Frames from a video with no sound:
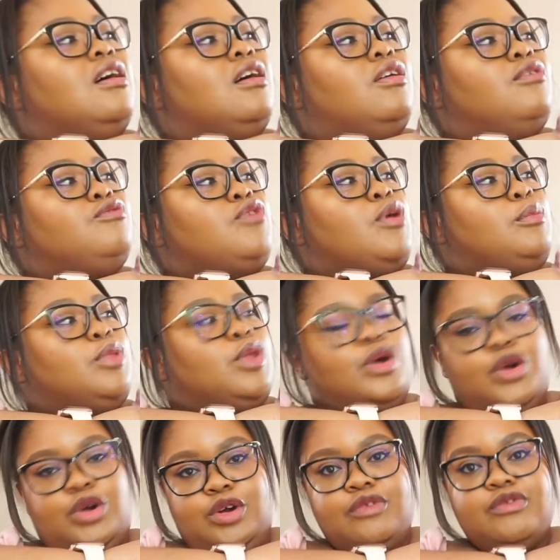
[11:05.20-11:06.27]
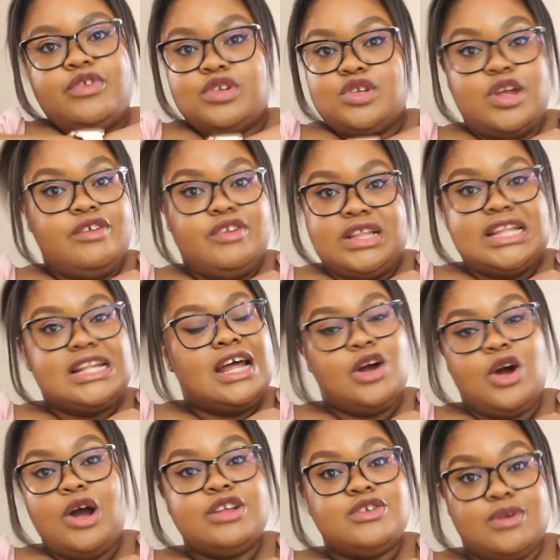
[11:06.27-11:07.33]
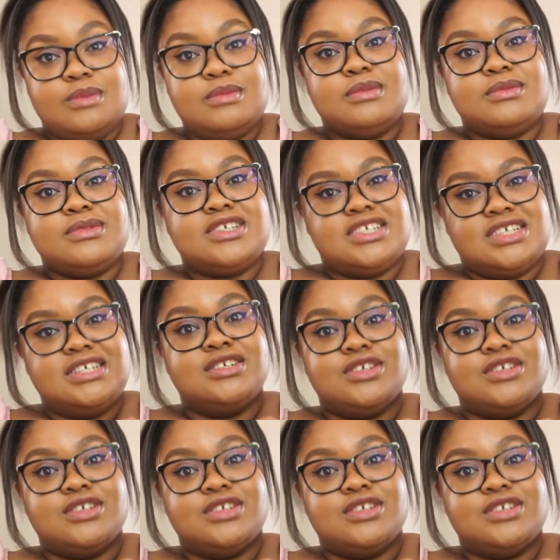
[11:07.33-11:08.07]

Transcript: from the Curve. So everything that I got is from Shein